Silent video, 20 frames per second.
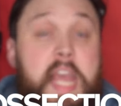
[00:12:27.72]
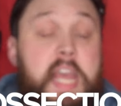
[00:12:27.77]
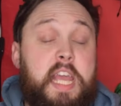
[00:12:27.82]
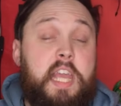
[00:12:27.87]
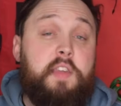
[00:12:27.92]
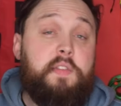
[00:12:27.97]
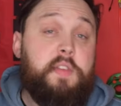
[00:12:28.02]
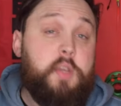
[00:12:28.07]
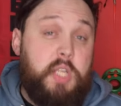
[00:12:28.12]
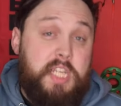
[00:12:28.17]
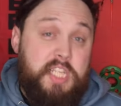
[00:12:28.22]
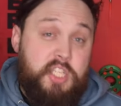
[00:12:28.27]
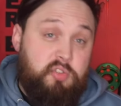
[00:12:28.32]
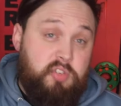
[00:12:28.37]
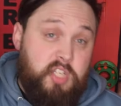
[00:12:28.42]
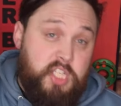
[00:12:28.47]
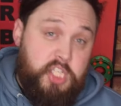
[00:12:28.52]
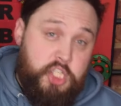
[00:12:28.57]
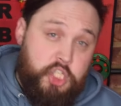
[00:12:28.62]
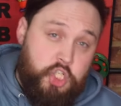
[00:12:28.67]
If you
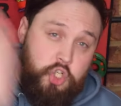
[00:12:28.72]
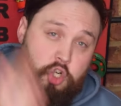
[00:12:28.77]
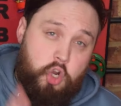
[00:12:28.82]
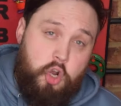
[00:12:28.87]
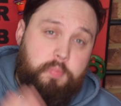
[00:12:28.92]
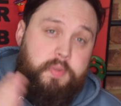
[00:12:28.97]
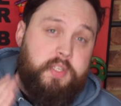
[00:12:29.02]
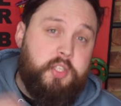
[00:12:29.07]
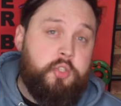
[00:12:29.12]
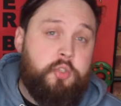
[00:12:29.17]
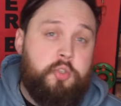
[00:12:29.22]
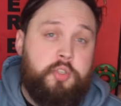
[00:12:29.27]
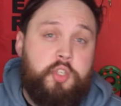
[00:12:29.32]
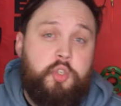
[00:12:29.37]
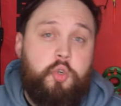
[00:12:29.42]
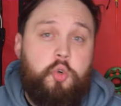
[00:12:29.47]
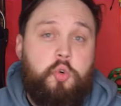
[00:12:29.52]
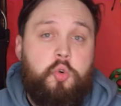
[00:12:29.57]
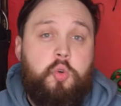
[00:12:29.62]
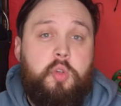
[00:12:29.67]
literally chopped your
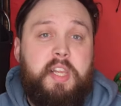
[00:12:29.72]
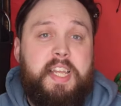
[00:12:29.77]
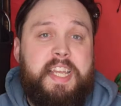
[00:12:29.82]
snorkel